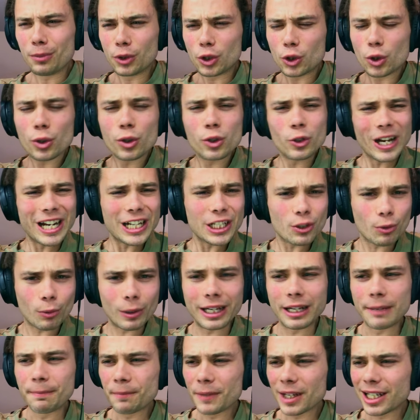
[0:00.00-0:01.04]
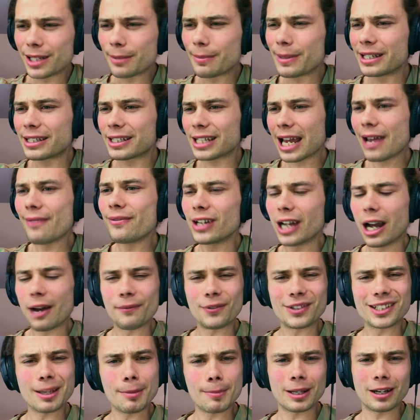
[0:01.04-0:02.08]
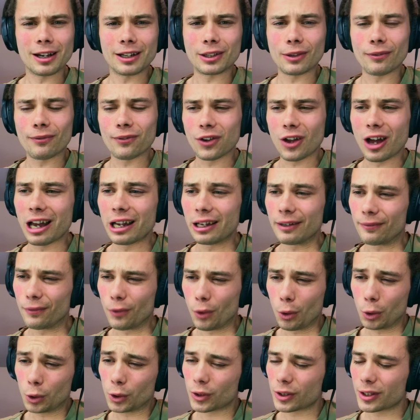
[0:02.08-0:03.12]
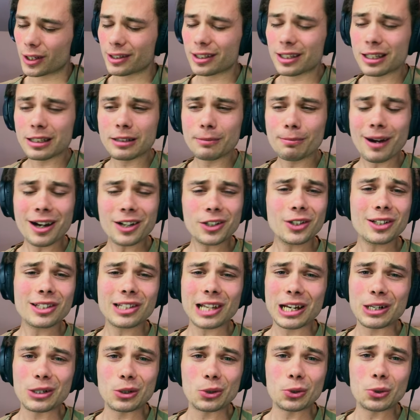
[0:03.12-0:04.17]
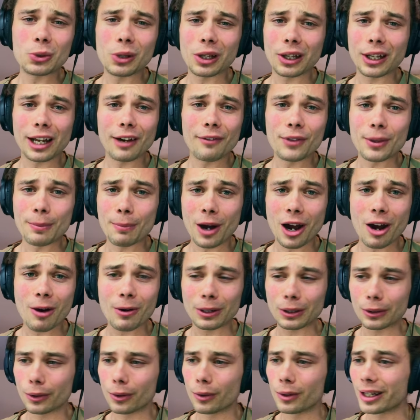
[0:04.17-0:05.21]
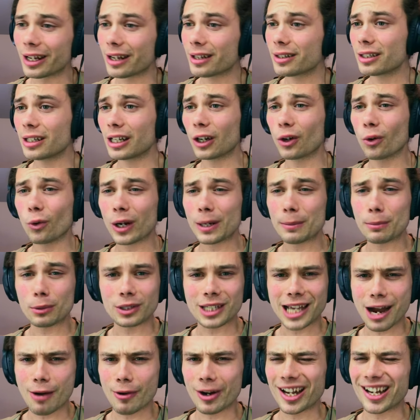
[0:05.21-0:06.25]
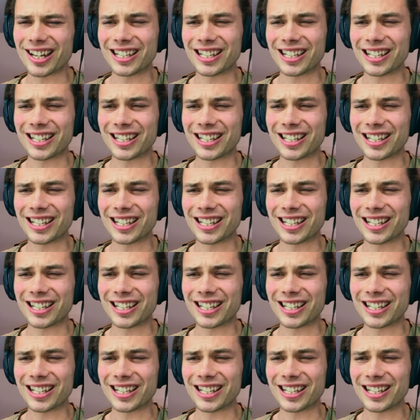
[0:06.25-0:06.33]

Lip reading: trajectory to be saving up for something like the Flying Fortresses. As much as I do love the Pirate Lord, it's an incredible tower,